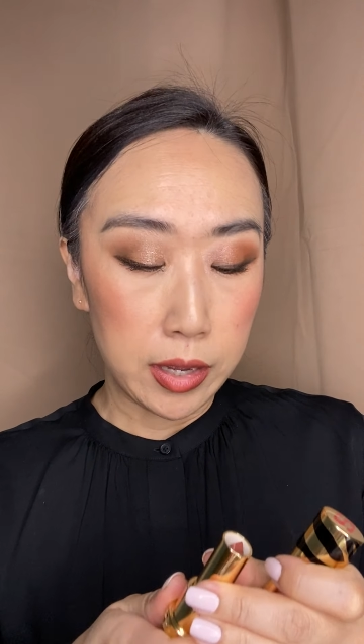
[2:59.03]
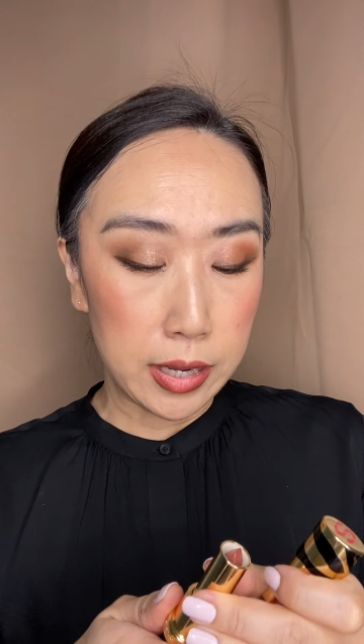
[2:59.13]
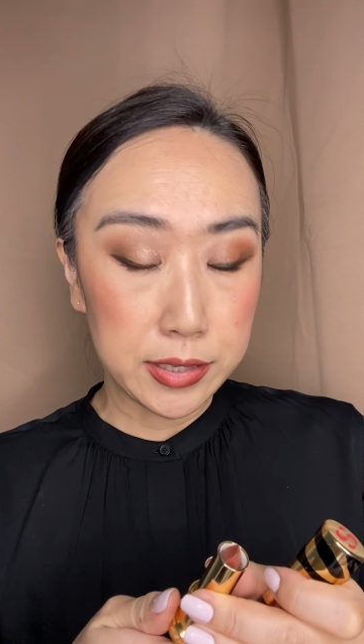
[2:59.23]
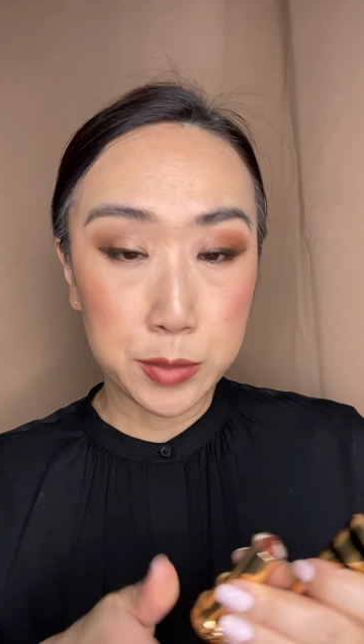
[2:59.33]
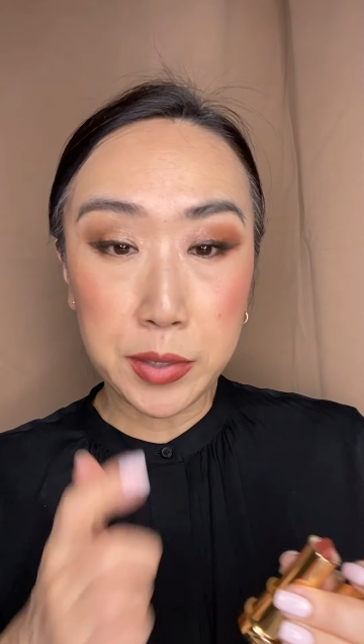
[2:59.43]

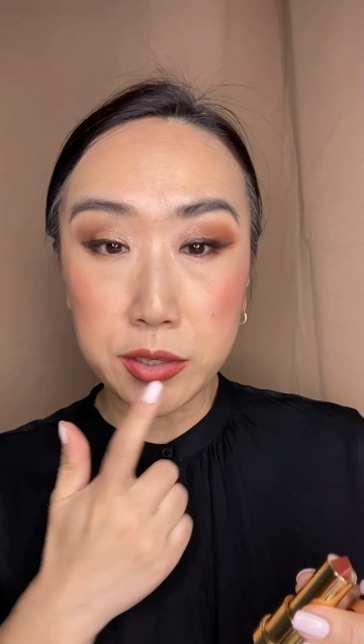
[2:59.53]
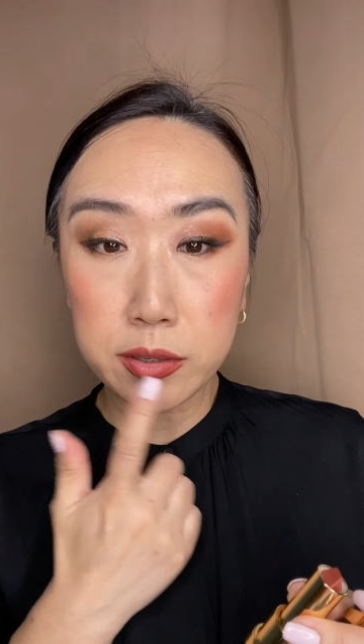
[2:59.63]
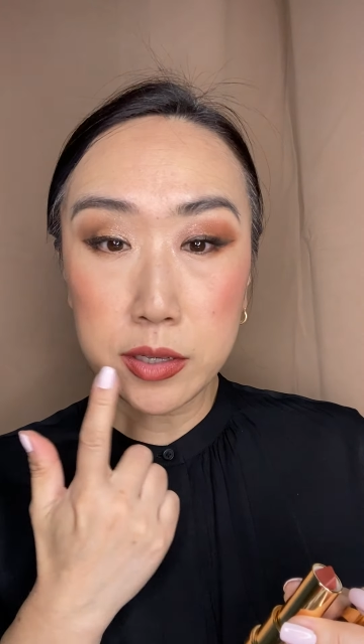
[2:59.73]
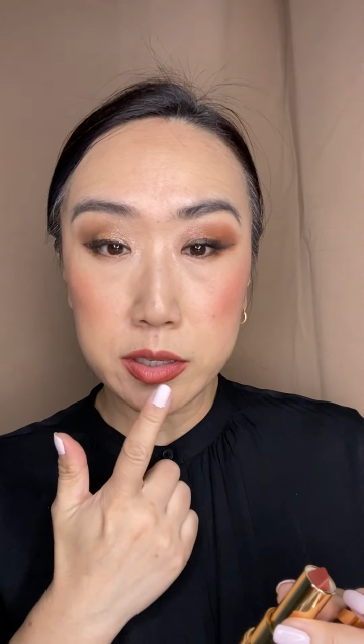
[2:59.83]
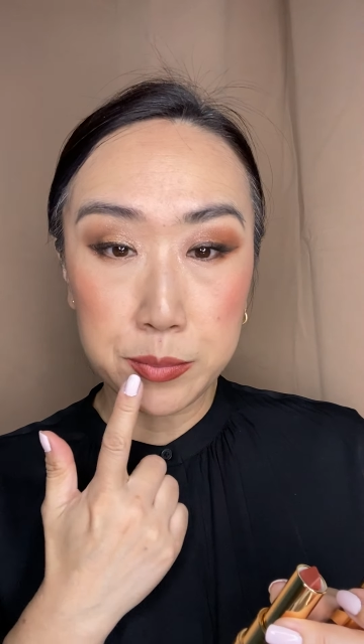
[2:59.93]
I smudged a
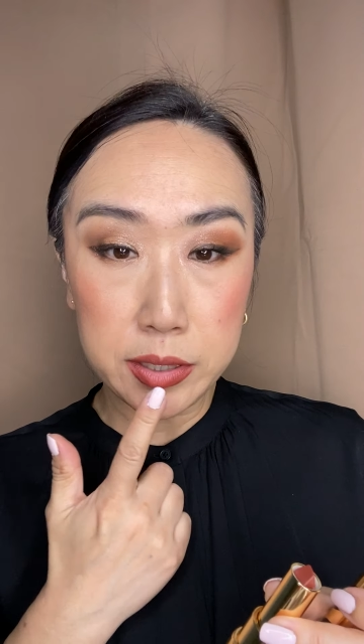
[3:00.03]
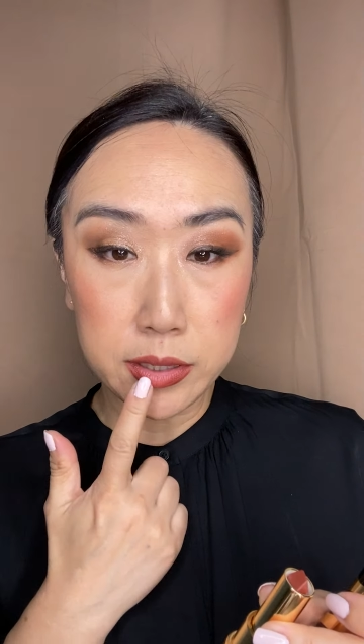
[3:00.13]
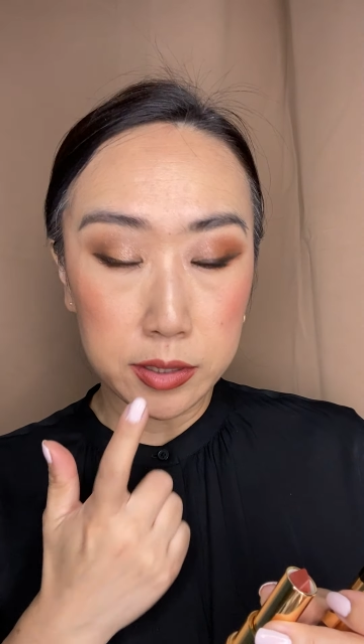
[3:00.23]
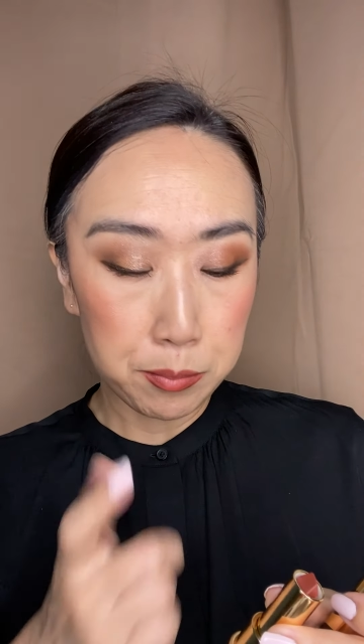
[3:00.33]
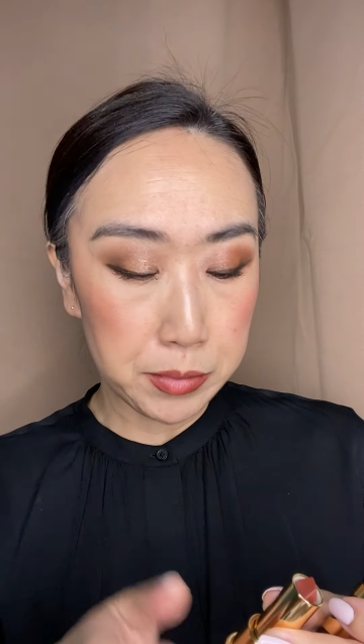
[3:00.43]
little bit
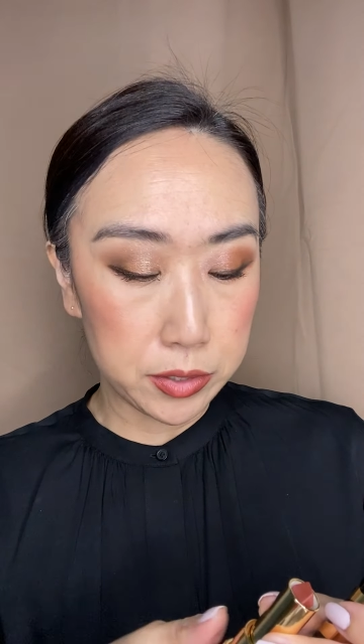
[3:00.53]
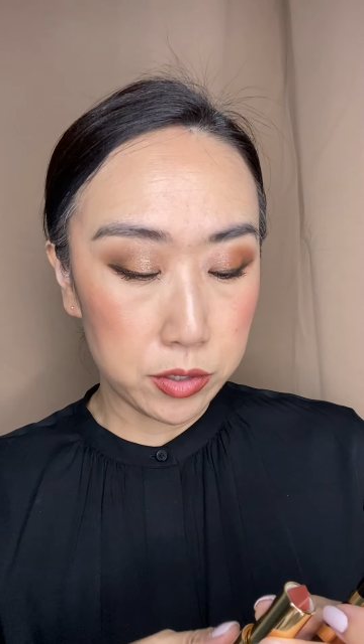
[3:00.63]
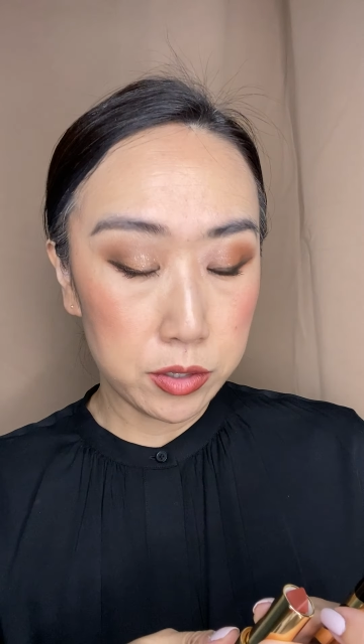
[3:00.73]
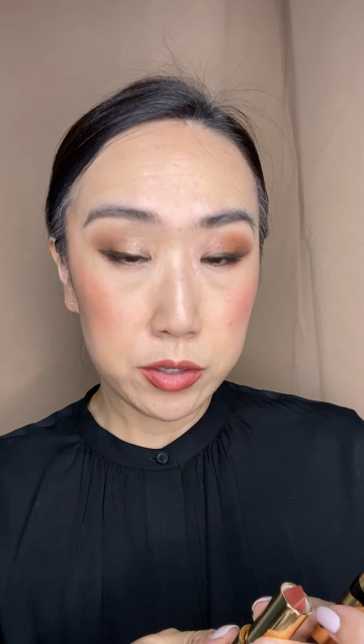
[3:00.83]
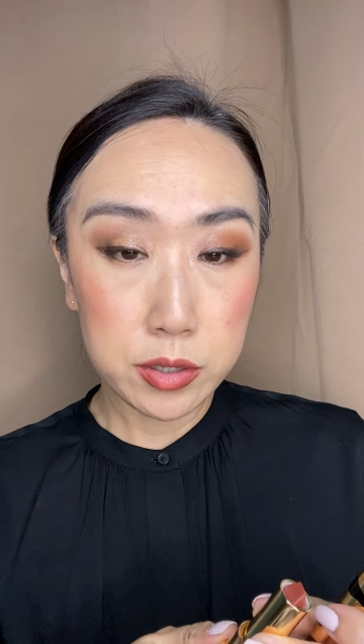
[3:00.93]
in the
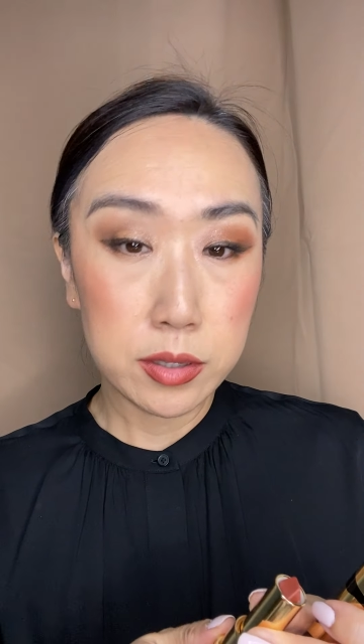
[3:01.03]
middle.